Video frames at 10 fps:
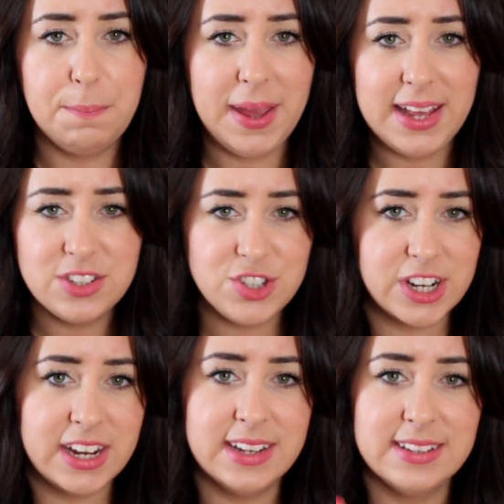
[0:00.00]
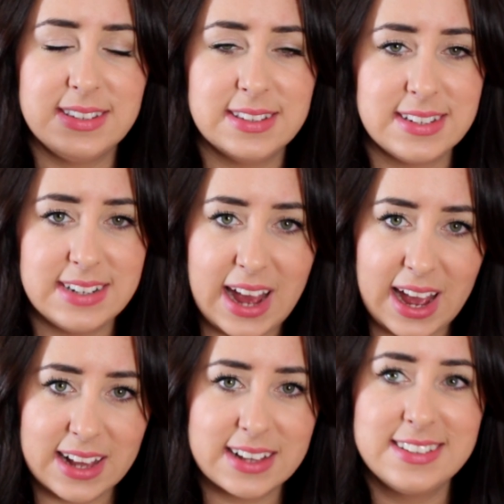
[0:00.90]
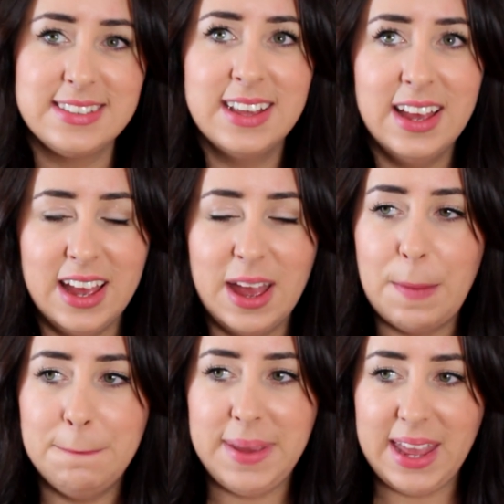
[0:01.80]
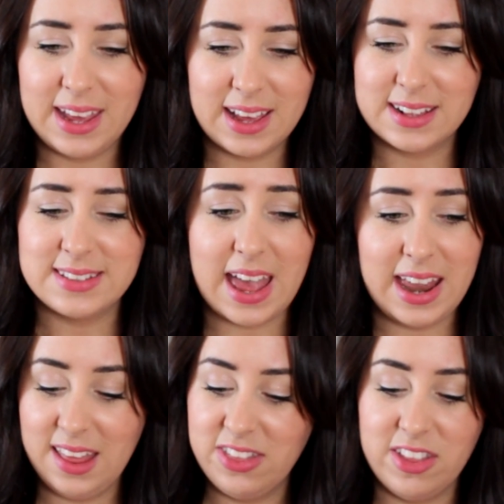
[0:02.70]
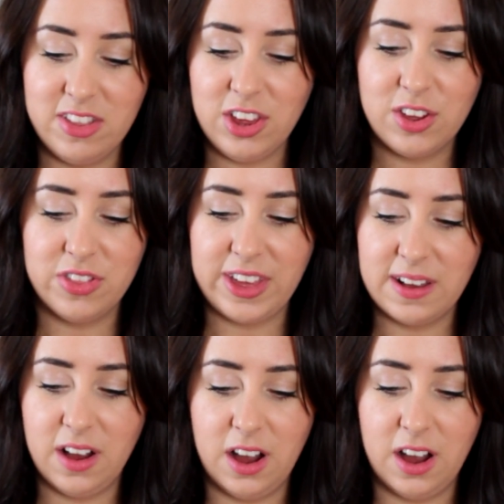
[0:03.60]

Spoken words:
pastries, snacks, bakes, anything that you can think